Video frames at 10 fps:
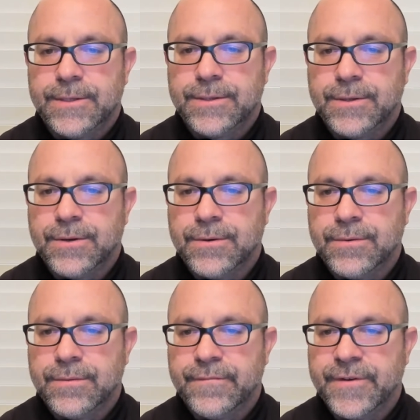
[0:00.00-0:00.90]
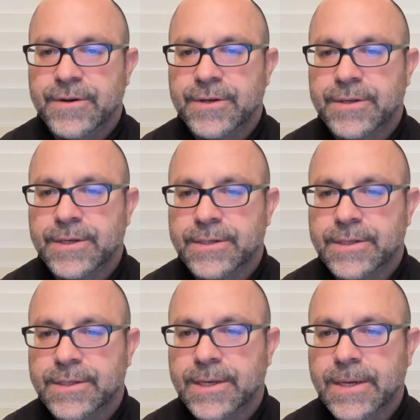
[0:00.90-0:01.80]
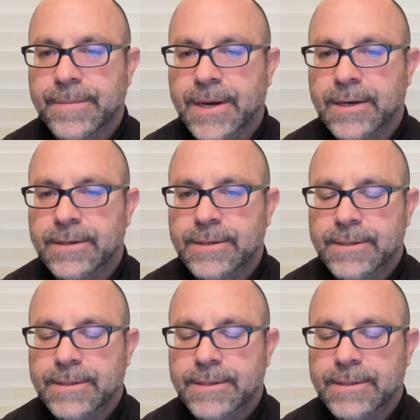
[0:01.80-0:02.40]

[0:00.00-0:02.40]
So very good things to think about.